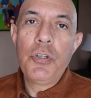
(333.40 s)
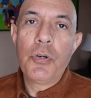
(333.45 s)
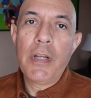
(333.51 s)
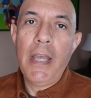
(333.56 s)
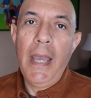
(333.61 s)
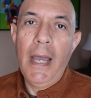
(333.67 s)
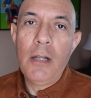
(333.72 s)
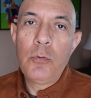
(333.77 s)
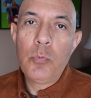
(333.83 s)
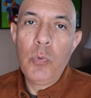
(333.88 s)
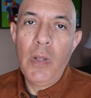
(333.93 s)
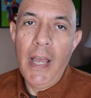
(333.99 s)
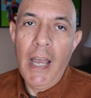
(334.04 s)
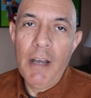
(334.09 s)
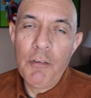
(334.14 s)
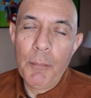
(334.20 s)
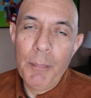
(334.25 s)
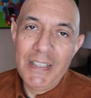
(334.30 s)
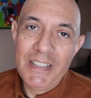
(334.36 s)
your cat will
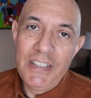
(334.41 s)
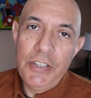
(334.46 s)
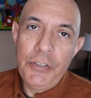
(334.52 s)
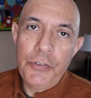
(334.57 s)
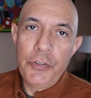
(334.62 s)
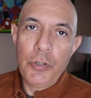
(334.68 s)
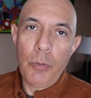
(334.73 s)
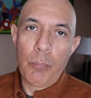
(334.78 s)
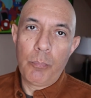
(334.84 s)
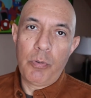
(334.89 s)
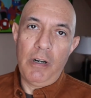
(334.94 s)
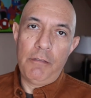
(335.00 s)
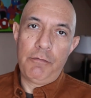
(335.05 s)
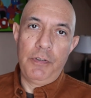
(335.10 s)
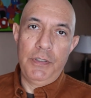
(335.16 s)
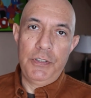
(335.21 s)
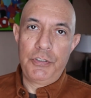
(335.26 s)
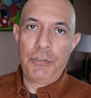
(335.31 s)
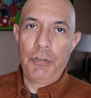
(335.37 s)
have a material
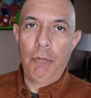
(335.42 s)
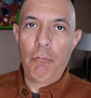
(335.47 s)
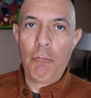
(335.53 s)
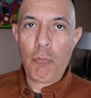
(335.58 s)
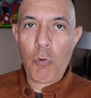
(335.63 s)
preference,